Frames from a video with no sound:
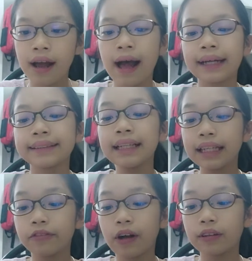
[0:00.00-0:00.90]
I
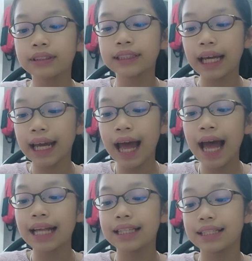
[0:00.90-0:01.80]
suddenly felt sick
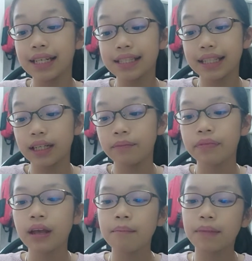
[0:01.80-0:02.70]
and dizzy.
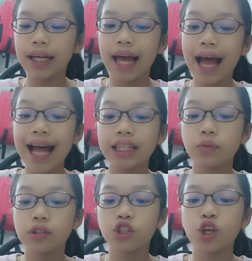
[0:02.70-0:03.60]
My hand
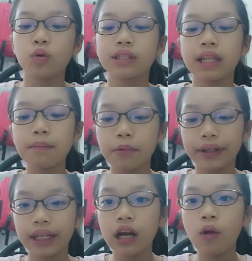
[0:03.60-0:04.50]
was so
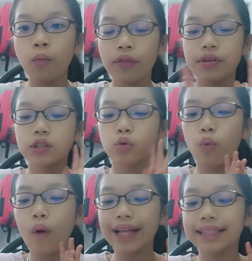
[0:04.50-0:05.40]
slippery with
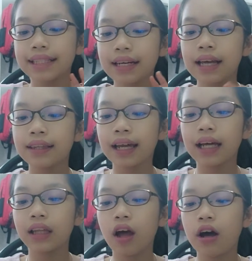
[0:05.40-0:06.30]
sweat that
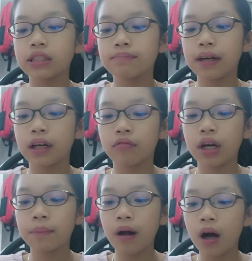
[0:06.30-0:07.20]
I lost my
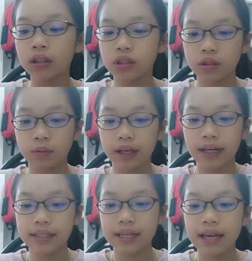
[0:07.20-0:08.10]
grip on the
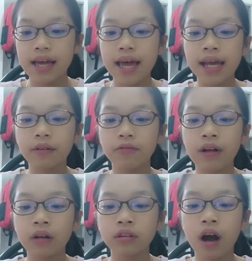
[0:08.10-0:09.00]
suitcase and it
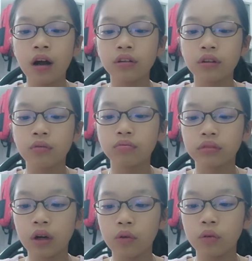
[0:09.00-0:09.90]
fell onto the
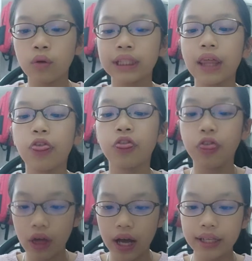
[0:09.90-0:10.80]
road with a
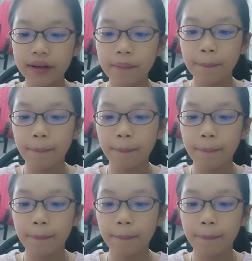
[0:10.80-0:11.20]
thud.